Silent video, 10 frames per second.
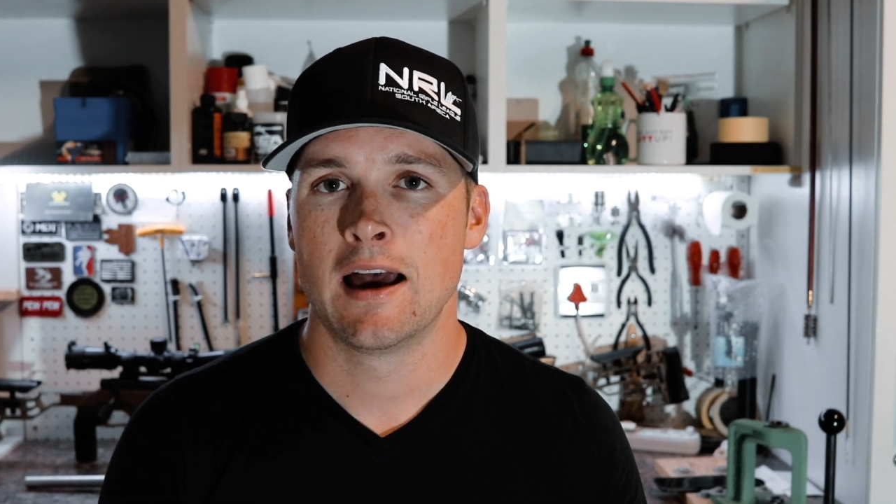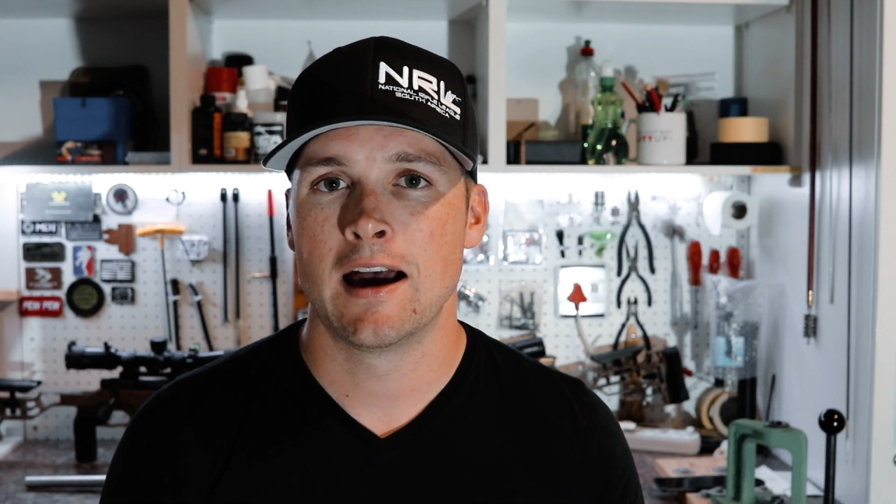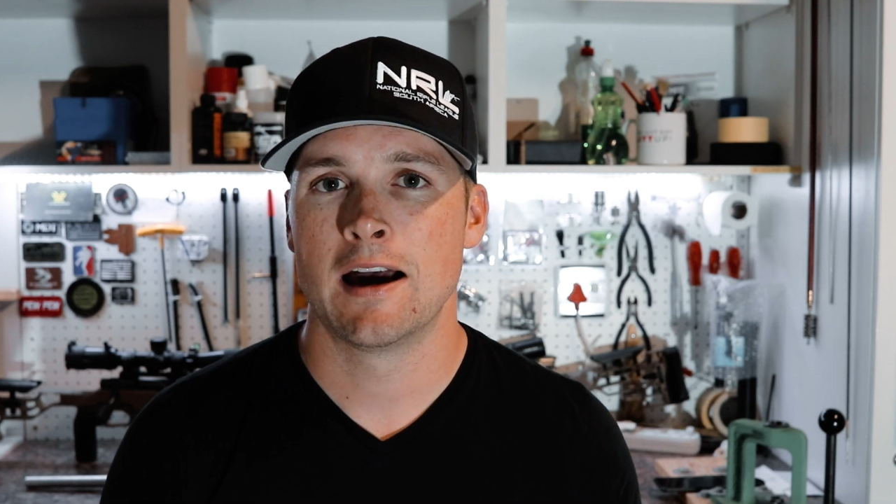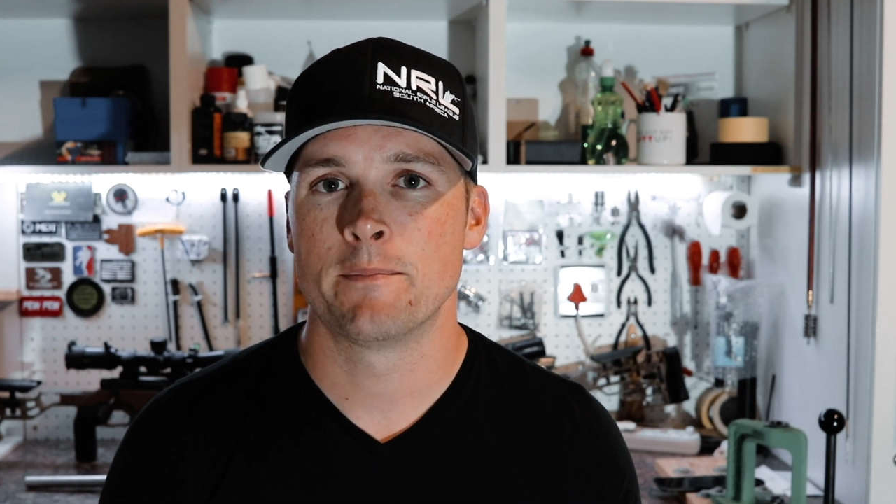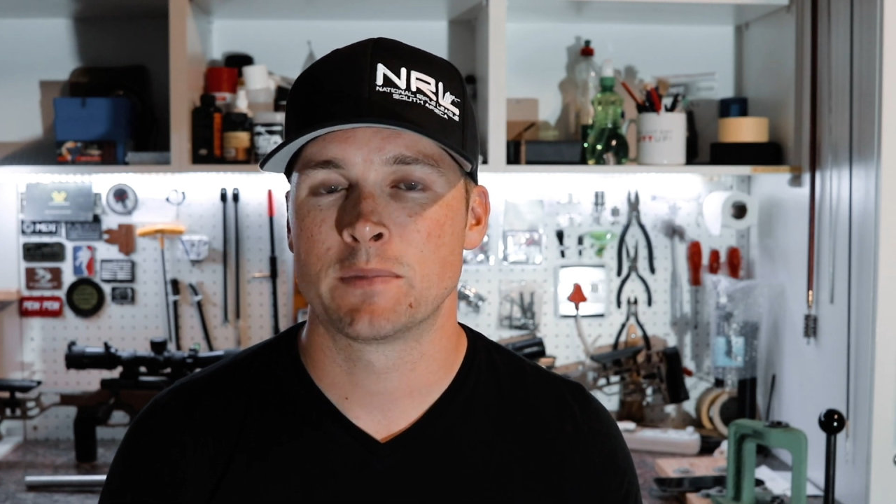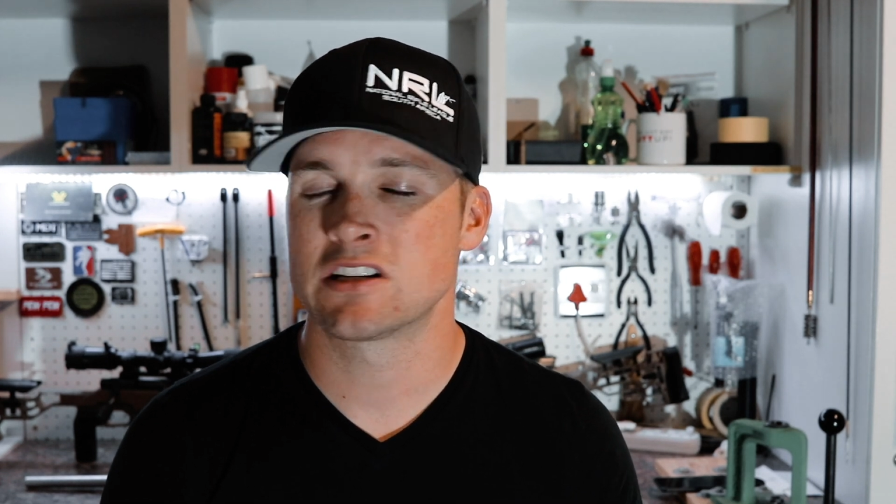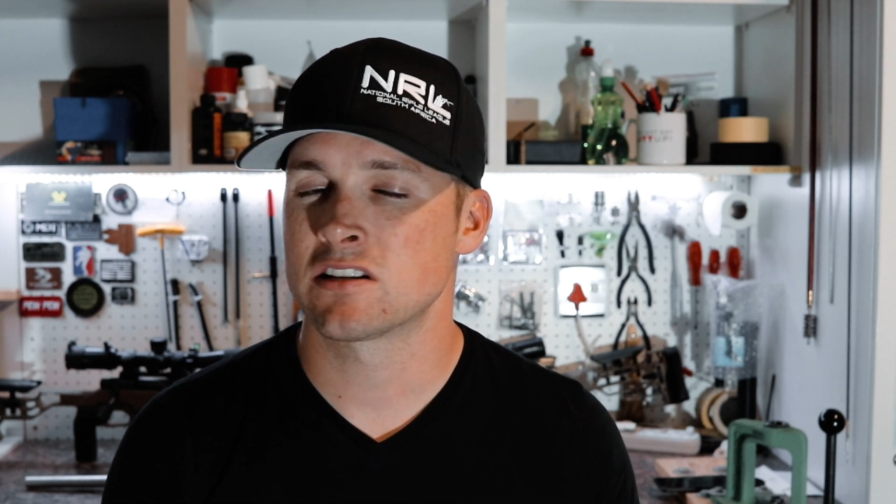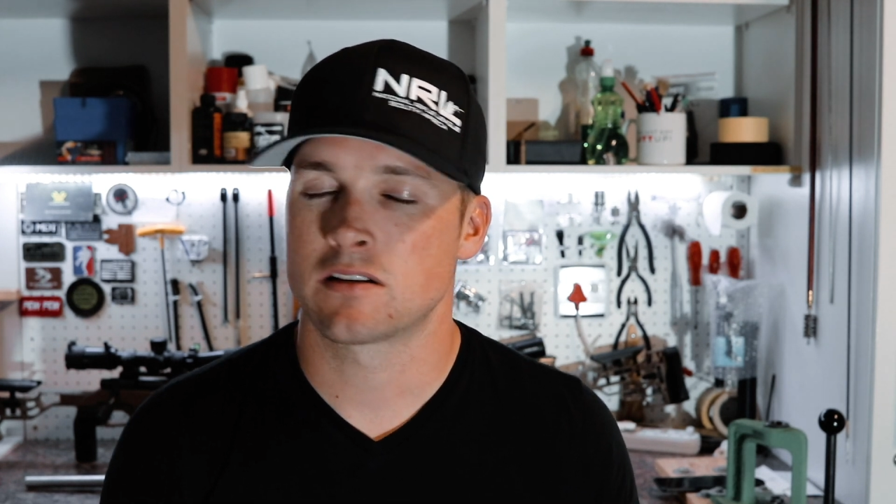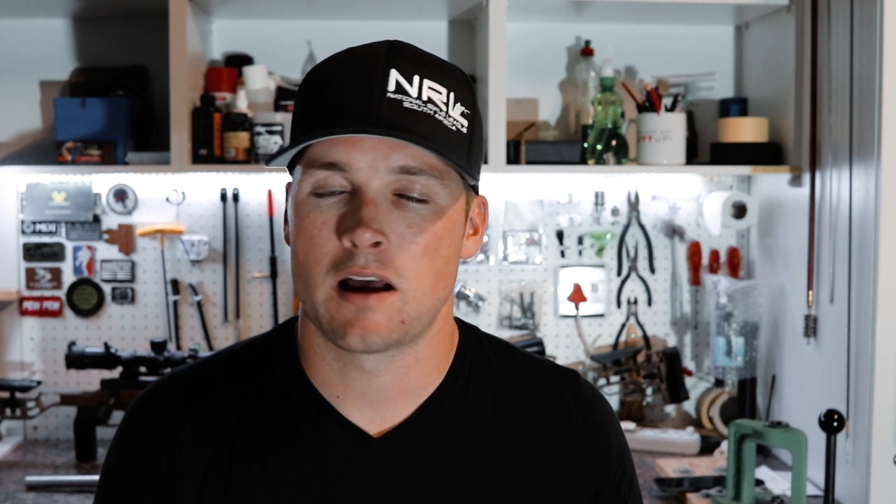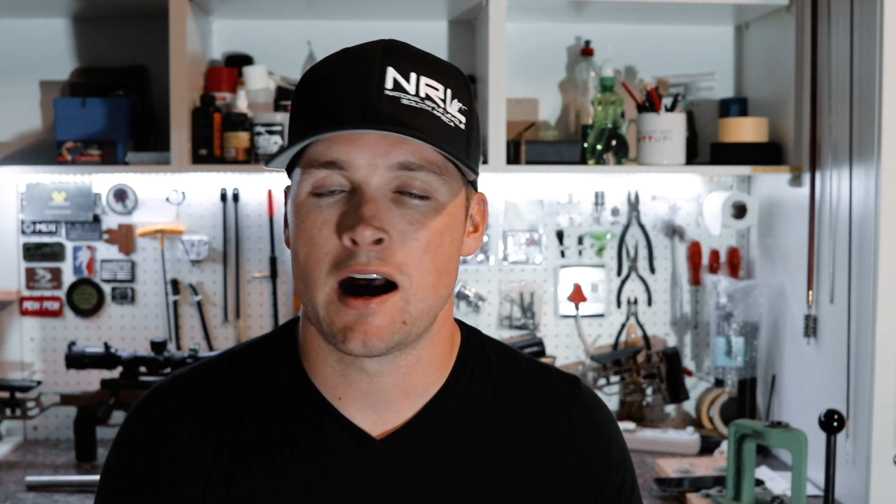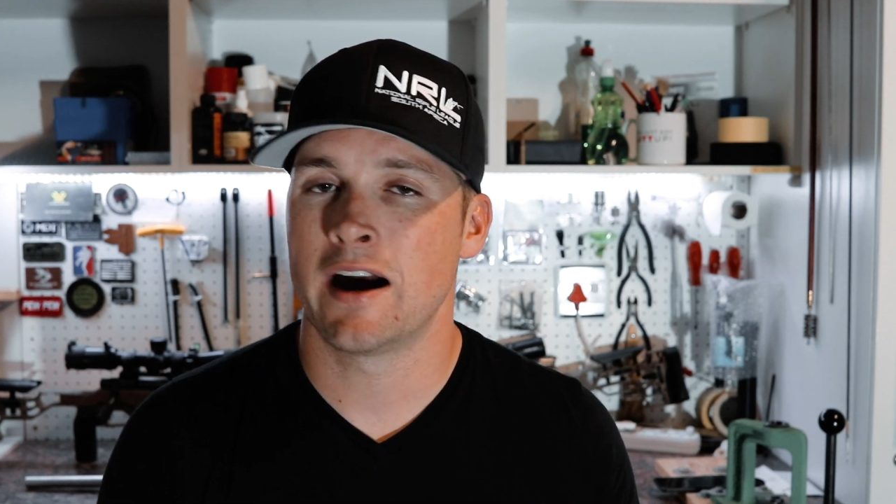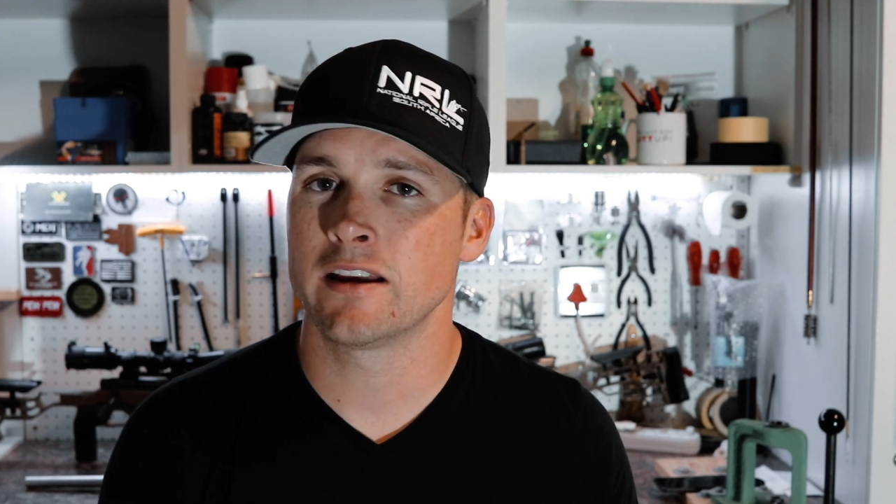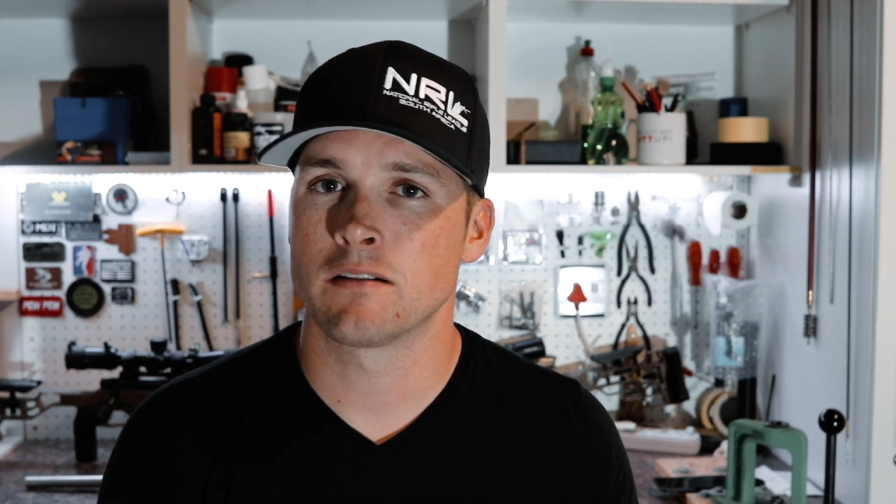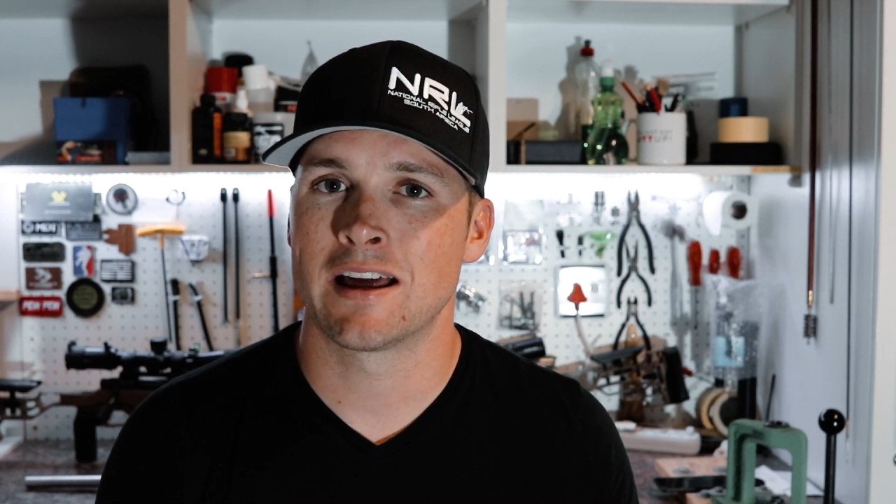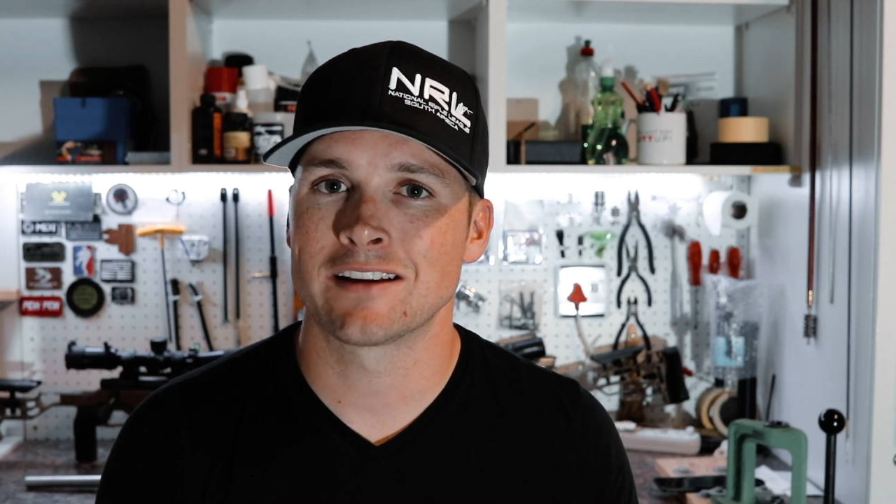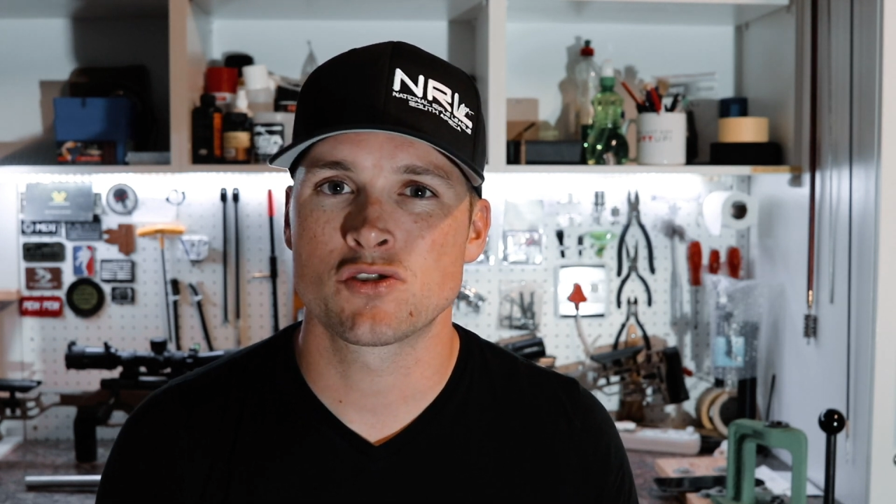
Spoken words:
But I like